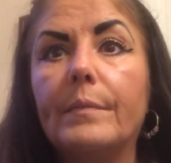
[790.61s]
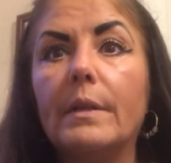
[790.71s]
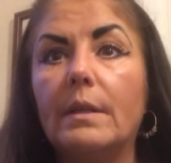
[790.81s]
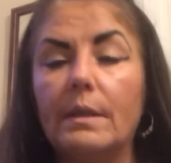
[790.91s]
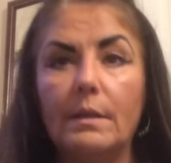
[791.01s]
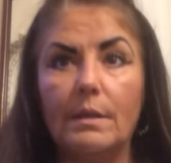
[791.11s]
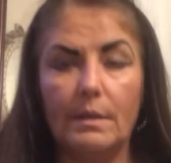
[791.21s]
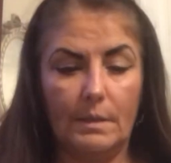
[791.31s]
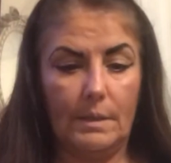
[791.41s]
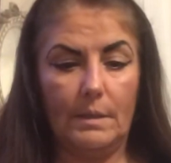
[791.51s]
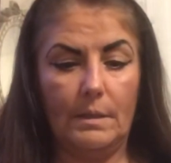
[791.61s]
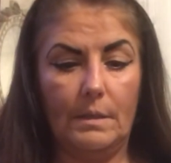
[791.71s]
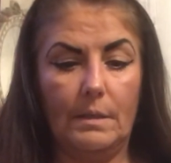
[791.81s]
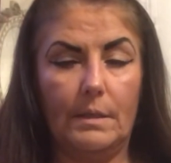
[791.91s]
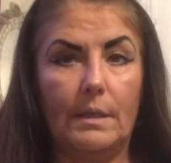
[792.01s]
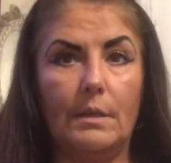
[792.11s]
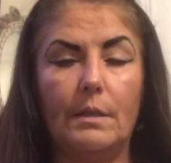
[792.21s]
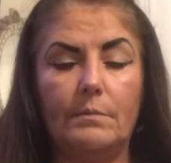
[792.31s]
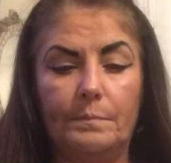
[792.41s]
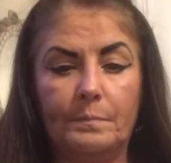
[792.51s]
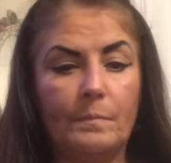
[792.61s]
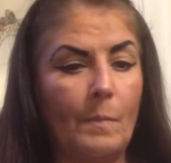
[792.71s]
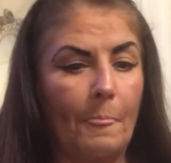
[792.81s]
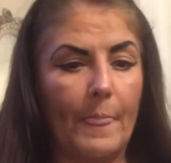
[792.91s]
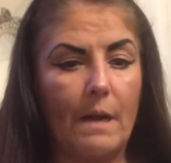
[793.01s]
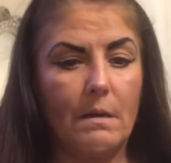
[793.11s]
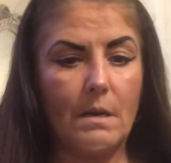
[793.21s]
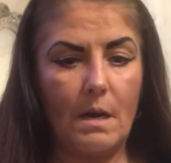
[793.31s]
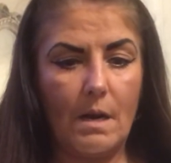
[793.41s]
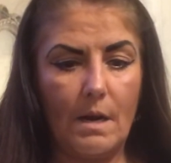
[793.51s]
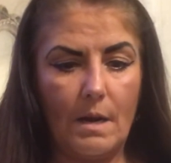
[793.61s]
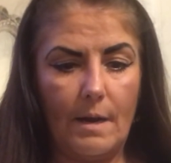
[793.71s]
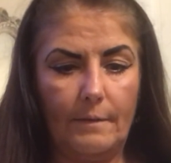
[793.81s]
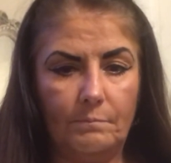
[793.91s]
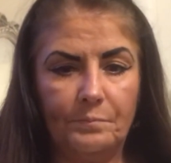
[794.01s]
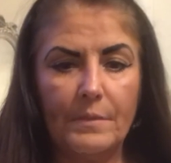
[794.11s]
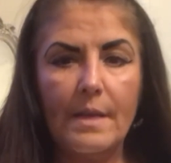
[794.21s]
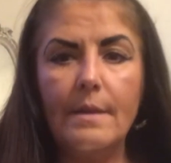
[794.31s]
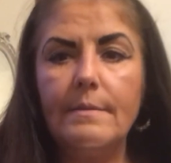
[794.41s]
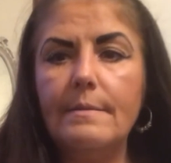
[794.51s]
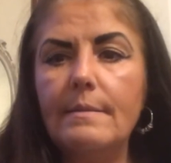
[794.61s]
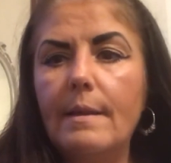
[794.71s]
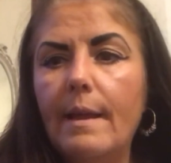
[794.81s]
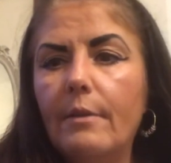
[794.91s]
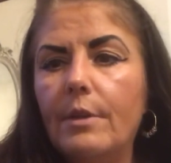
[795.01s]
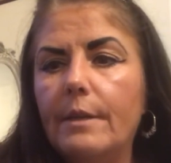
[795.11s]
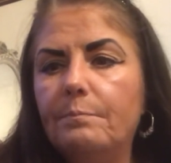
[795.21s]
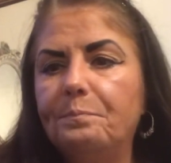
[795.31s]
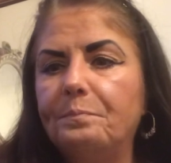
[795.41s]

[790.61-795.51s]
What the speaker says: Looking good, looking good, looking good. Okay. Now then,